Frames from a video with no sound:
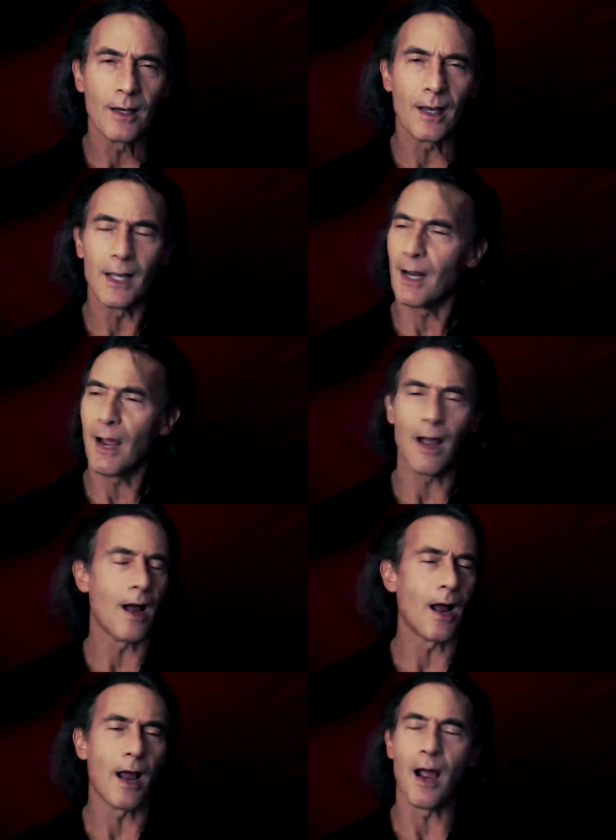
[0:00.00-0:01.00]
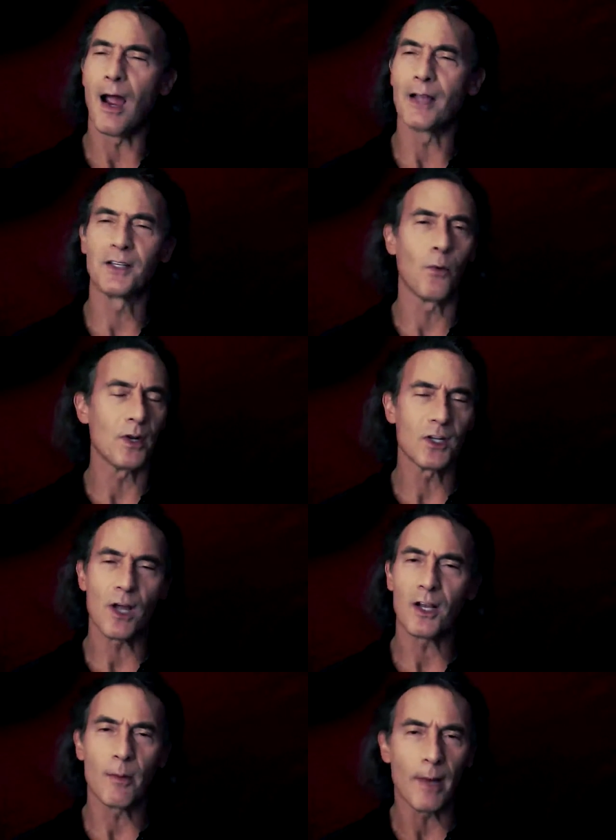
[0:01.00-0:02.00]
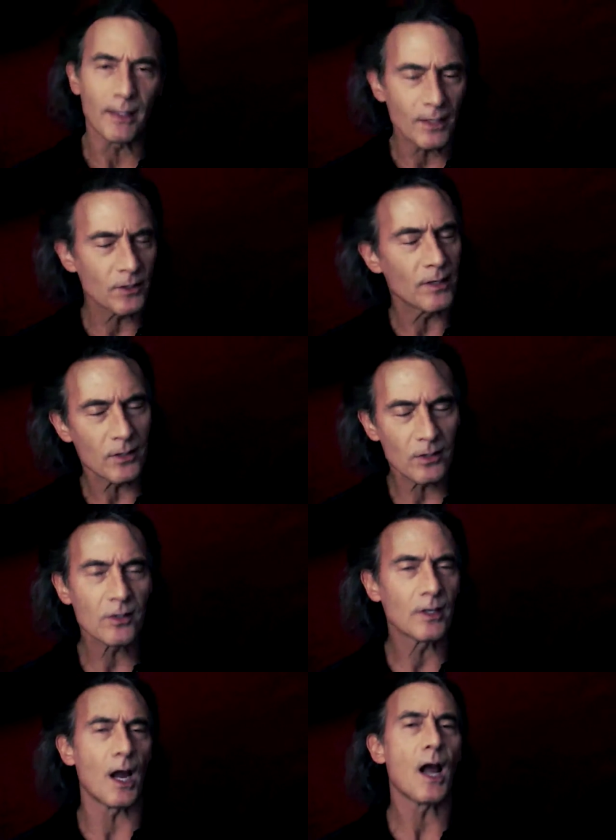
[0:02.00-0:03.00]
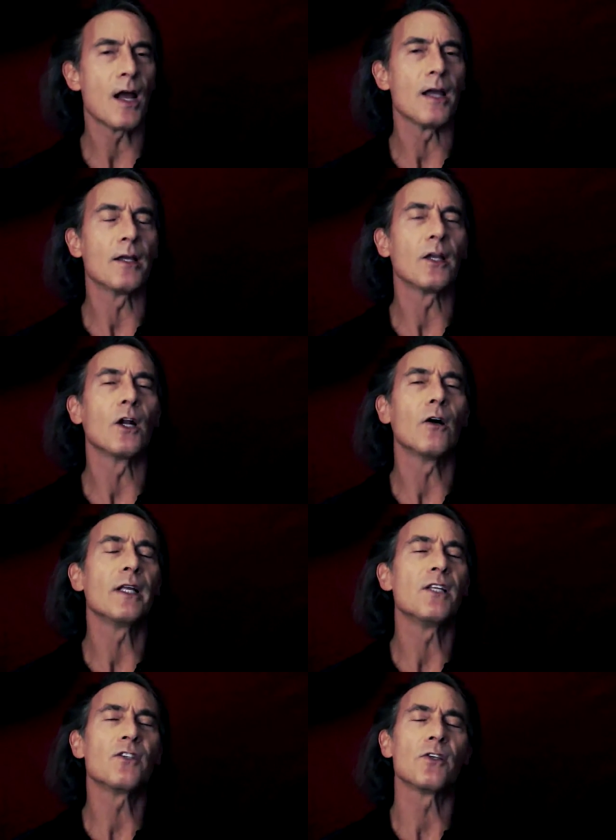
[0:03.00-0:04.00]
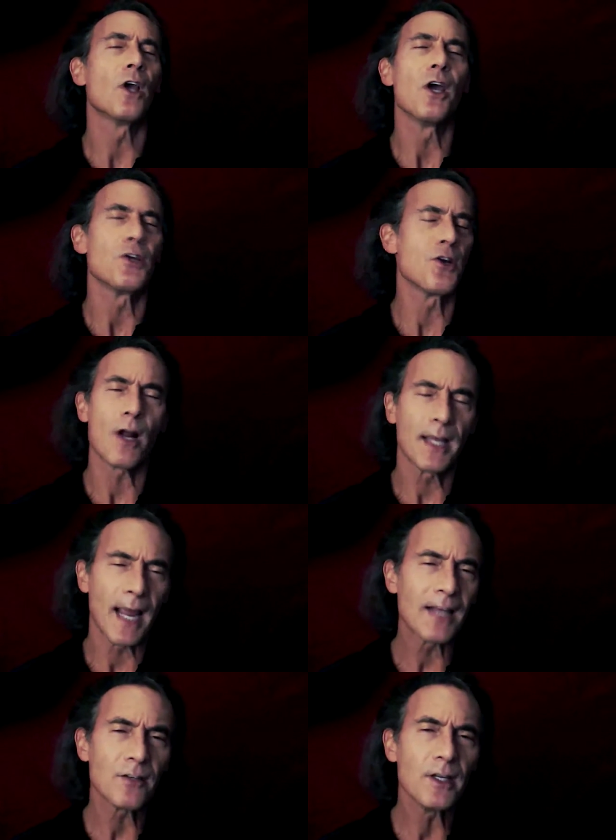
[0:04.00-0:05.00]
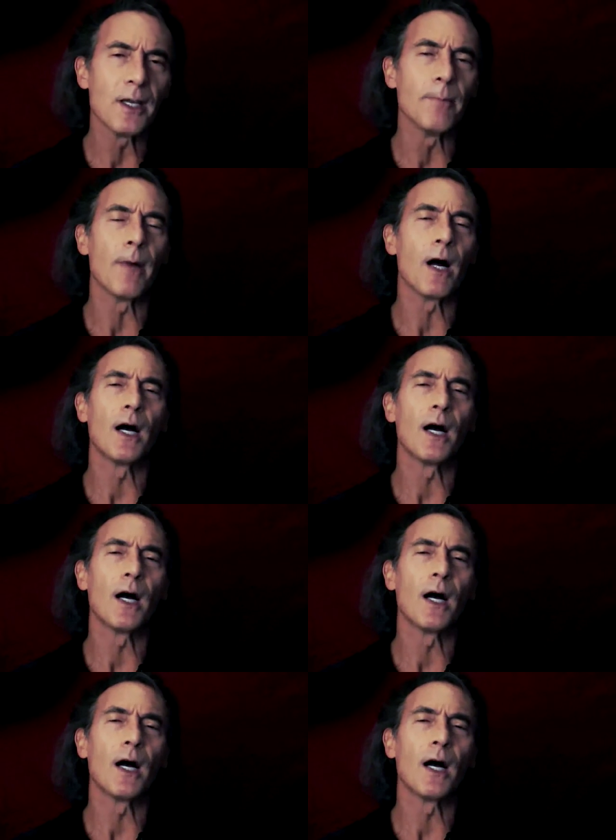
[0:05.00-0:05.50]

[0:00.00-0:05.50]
And I said, "What are you talking about? This is the guy." You know, he says, "You're not casting him.